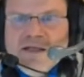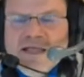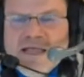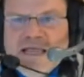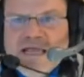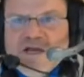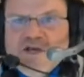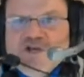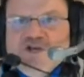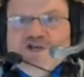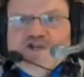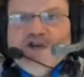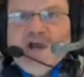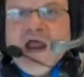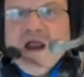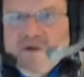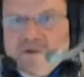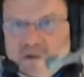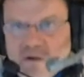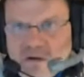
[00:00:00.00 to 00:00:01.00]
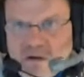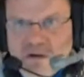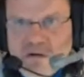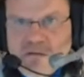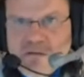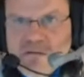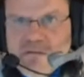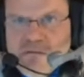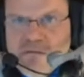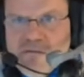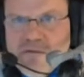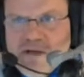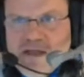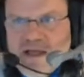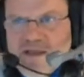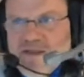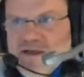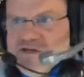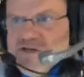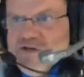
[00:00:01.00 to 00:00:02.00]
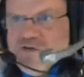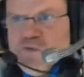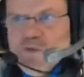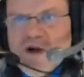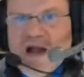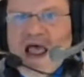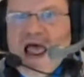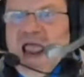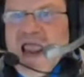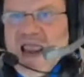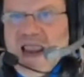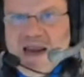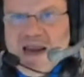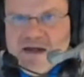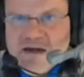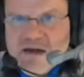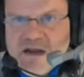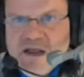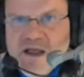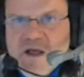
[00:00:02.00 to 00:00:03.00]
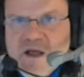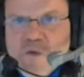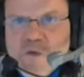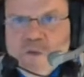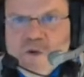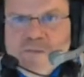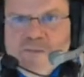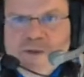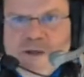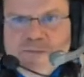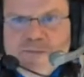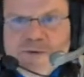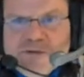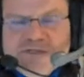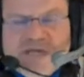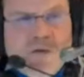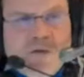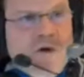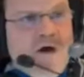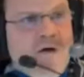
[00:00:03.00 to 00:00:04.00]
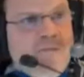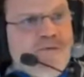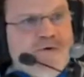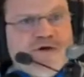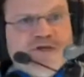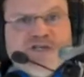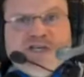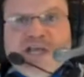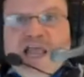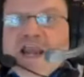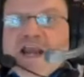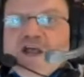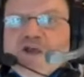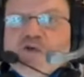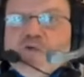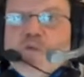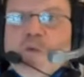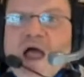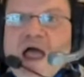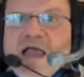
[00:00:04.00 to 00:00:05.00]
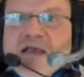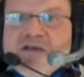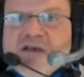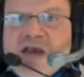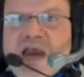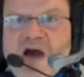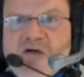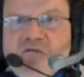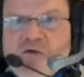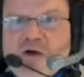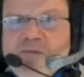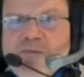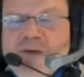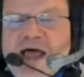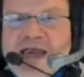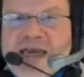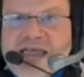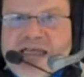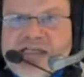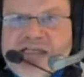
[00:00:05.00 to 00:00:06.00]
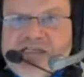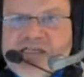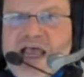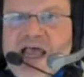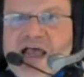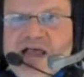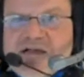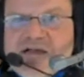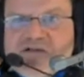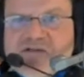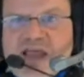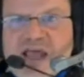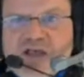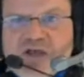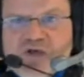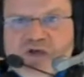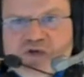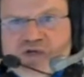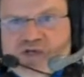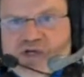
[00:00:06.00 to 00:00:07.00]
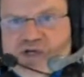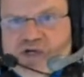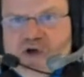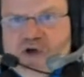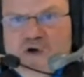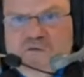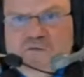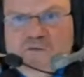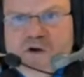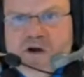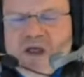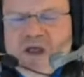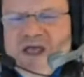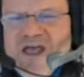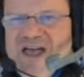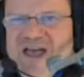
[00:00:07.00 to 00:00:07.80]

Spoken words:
in general, and this is what I hate, when people say, well, percentage-wise, everybody says that you should go for it.